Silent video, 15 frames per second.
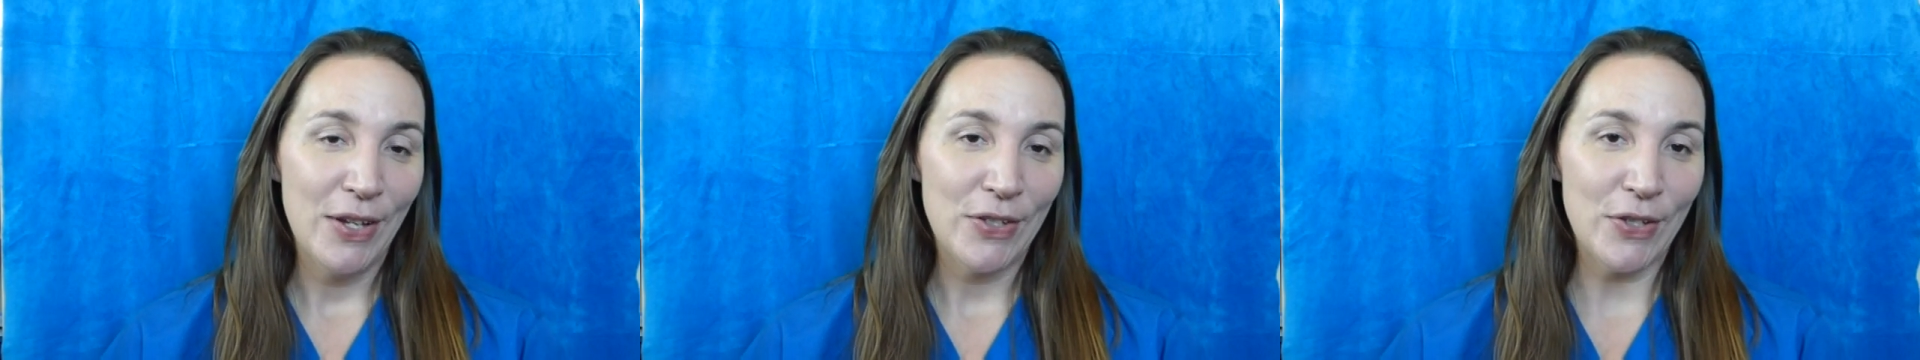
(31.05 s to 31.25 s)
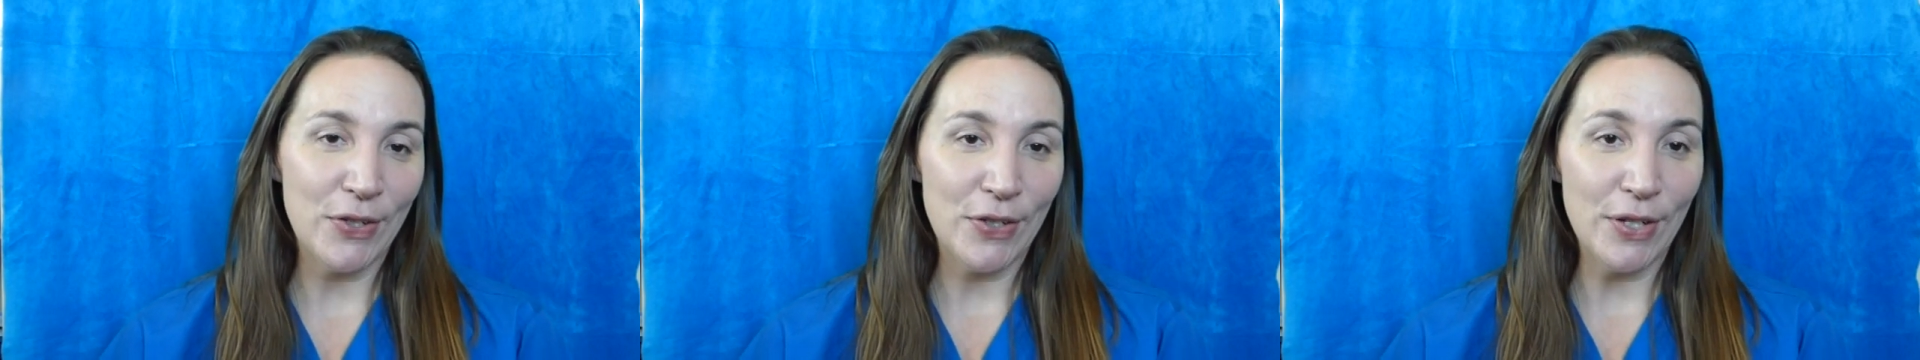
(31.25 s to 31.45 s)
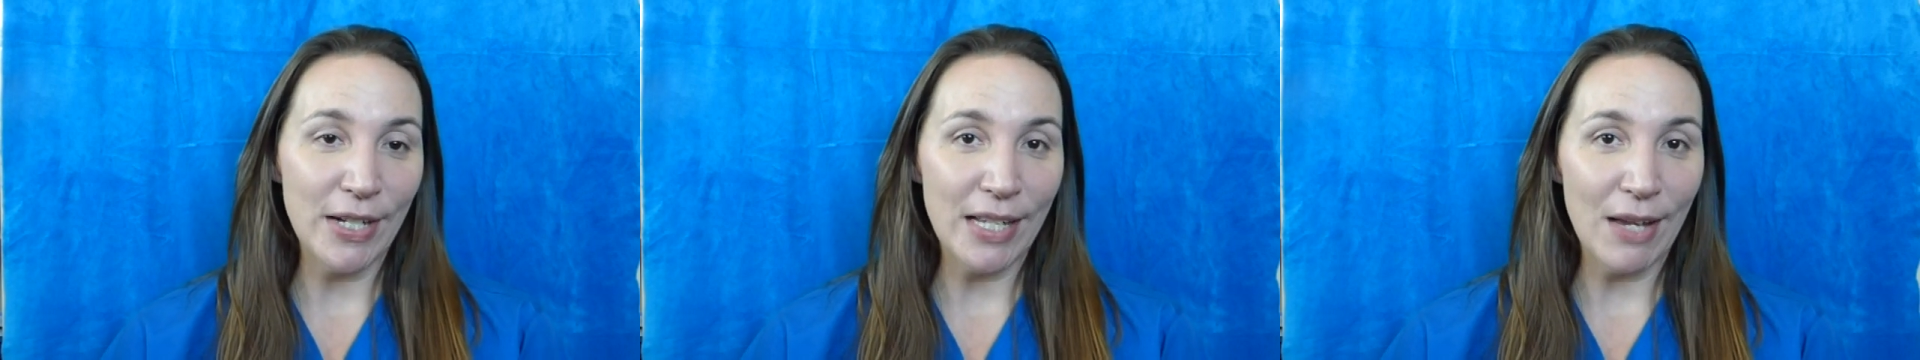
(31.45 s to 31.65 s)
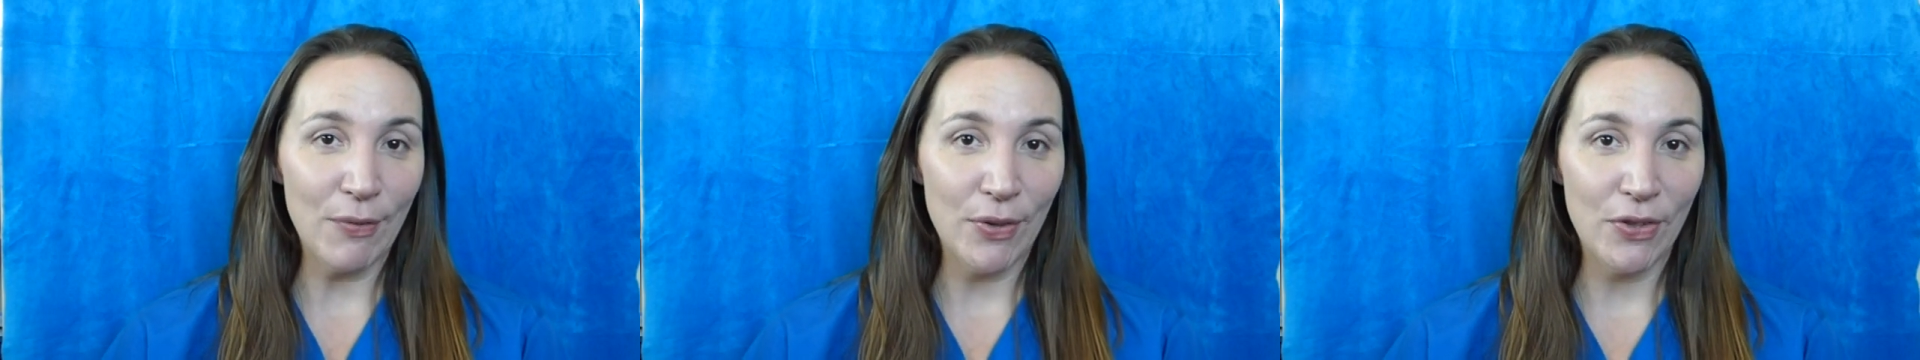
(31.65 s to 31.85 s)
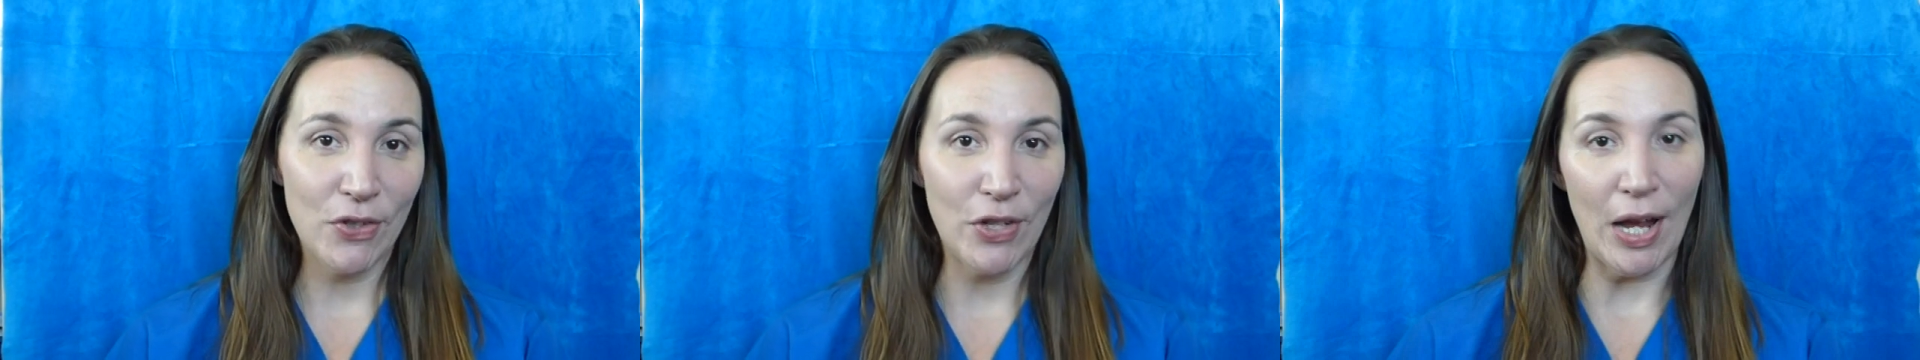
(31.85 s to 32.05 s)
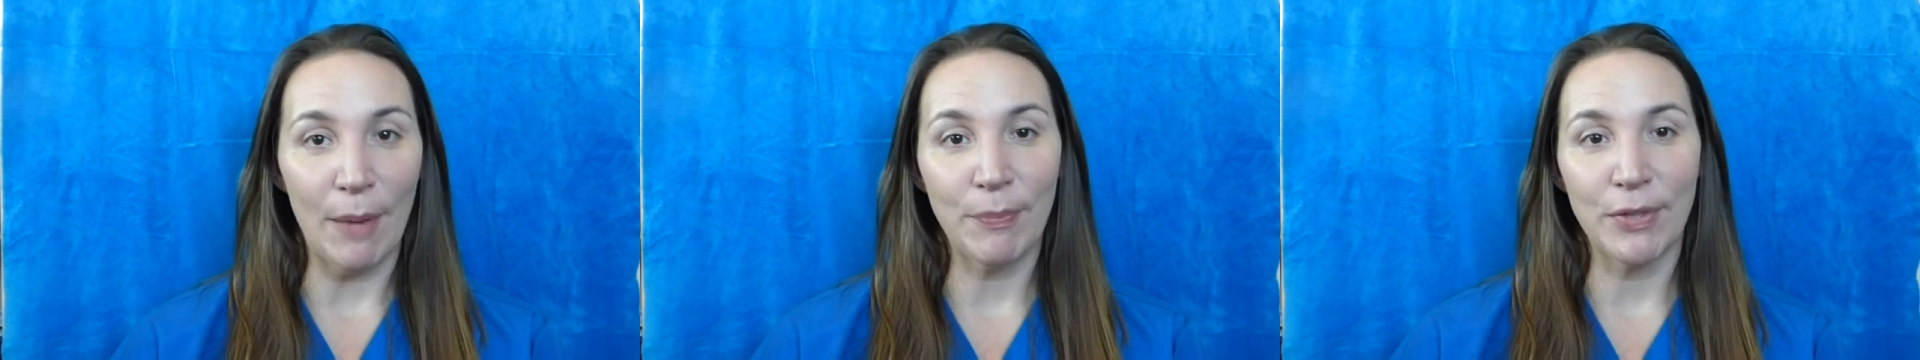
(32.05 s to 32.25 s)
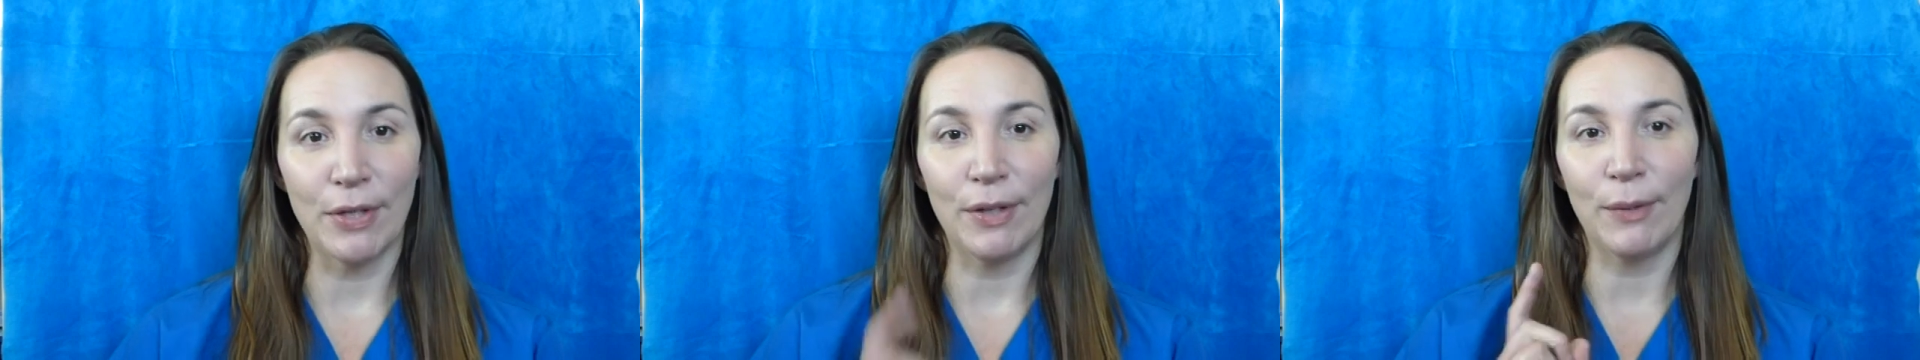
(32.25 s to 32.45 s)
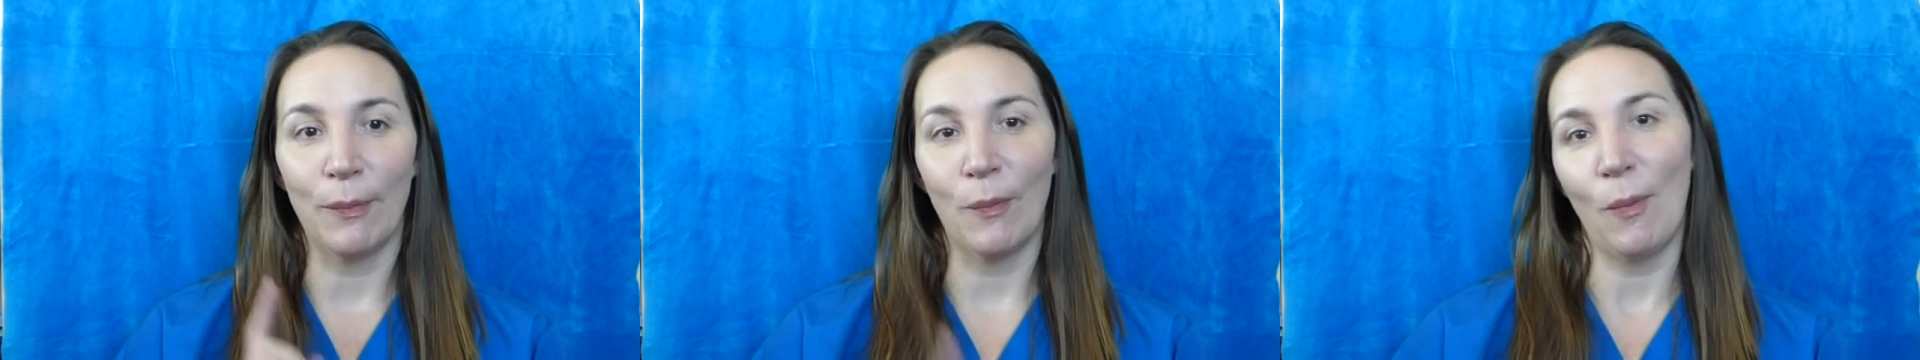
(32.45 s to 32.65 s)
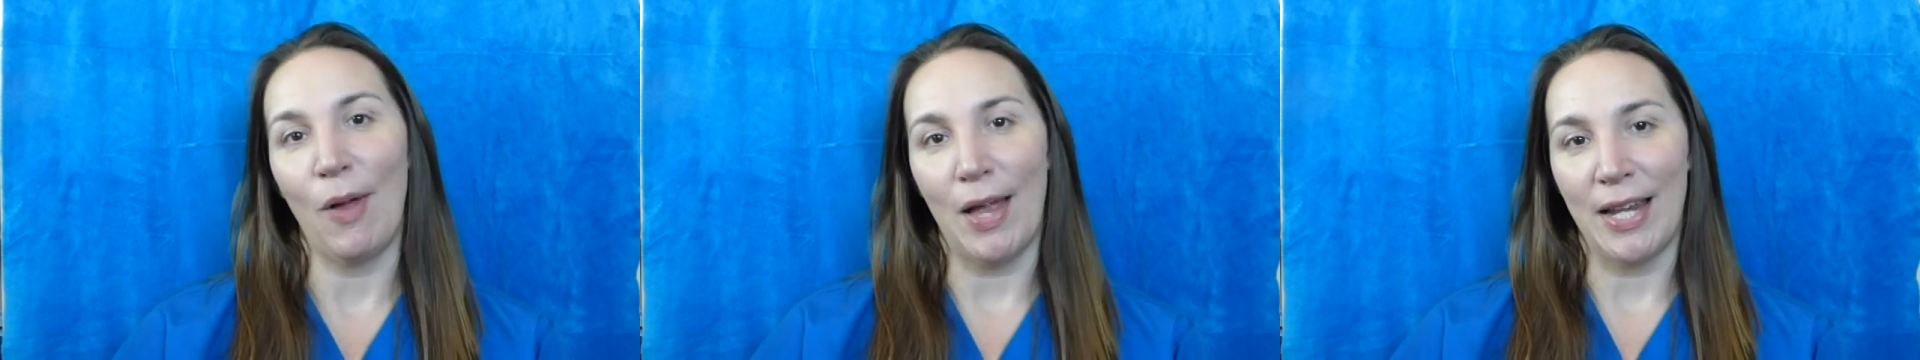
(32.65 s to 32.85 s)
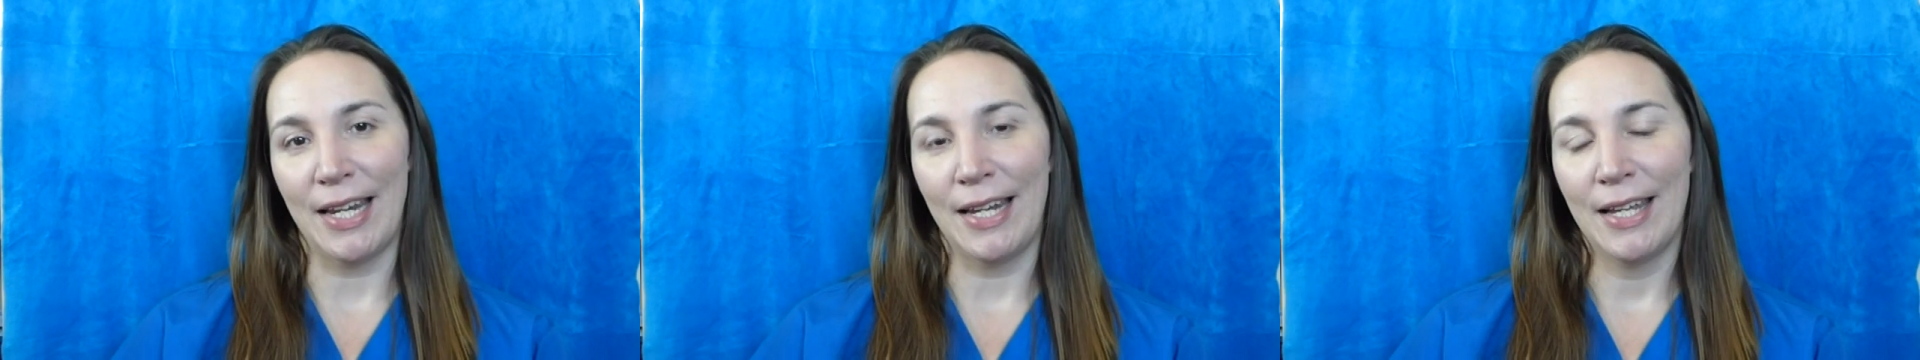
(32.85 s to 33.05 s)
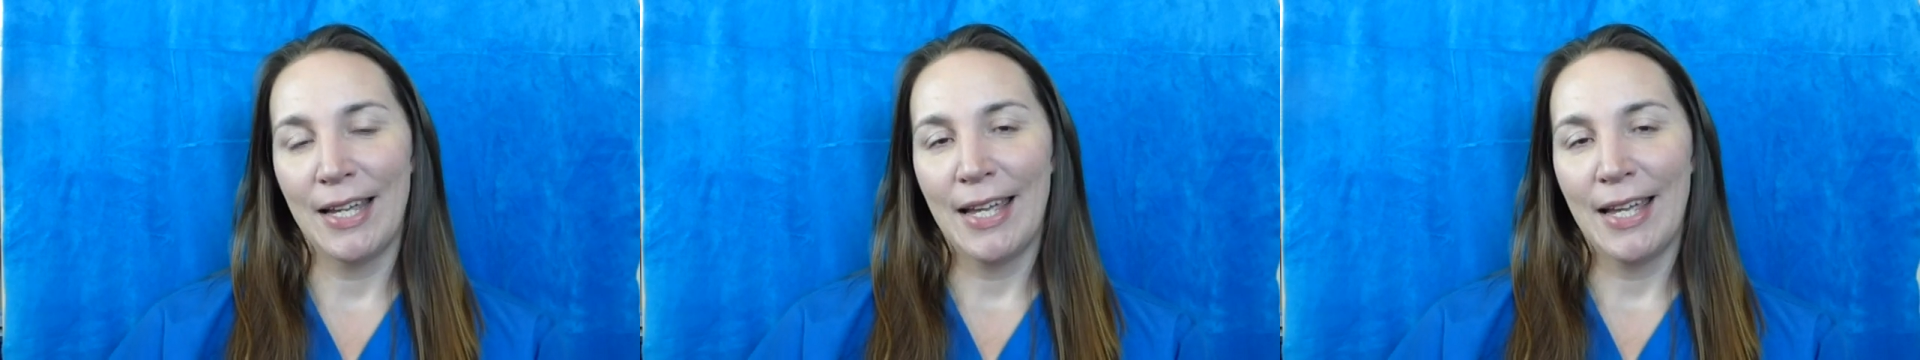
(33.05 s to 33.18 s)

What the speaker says: So starting off with chapter one,